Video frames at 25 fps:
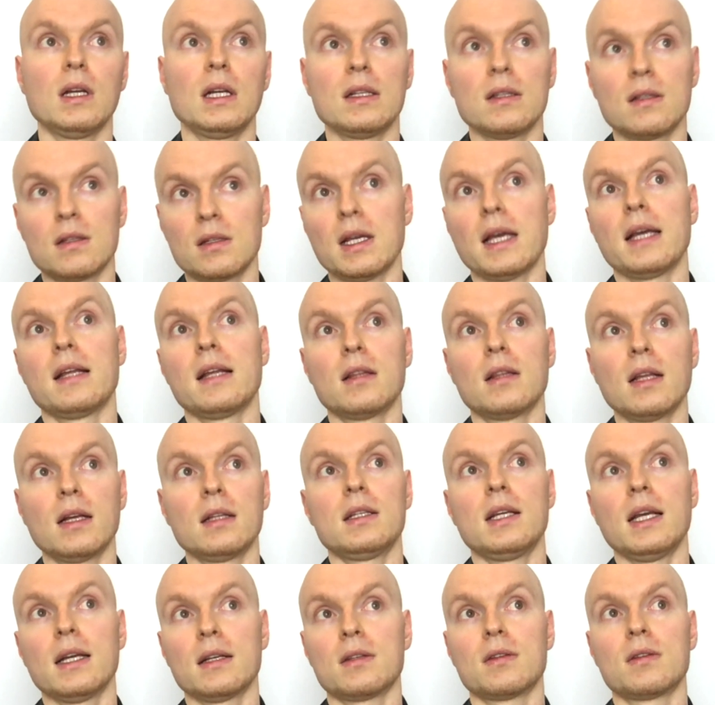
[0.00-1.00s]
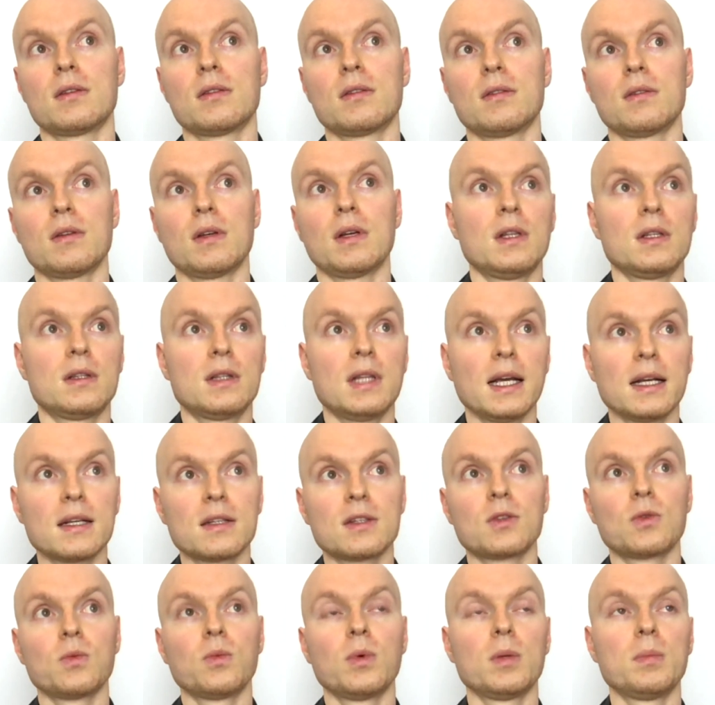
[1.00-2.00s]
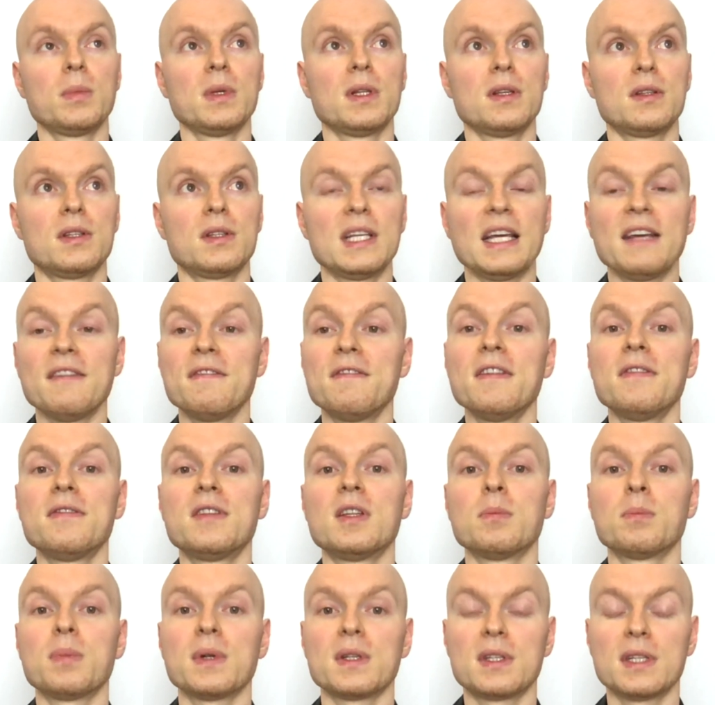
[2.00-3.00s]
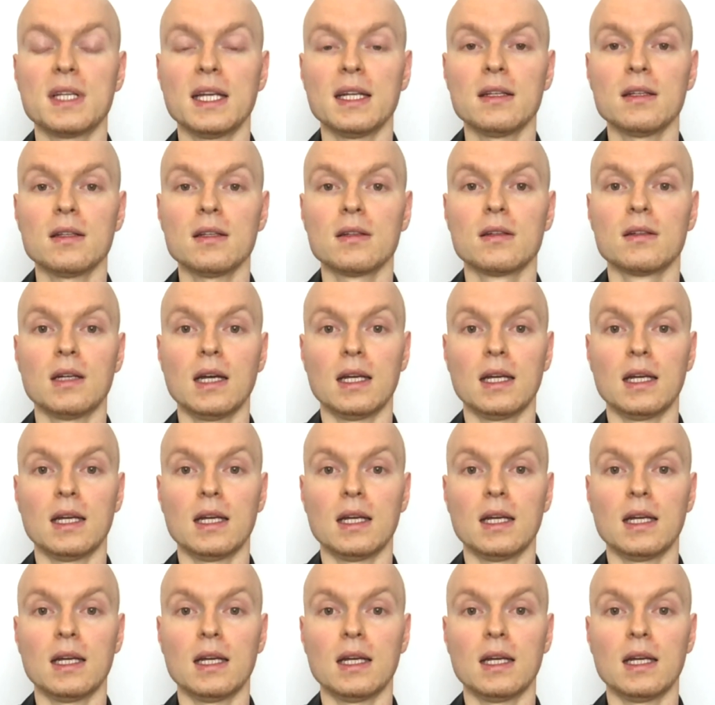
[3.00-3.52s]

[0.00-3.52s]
in saying that, yes, the tax will be the same 15%,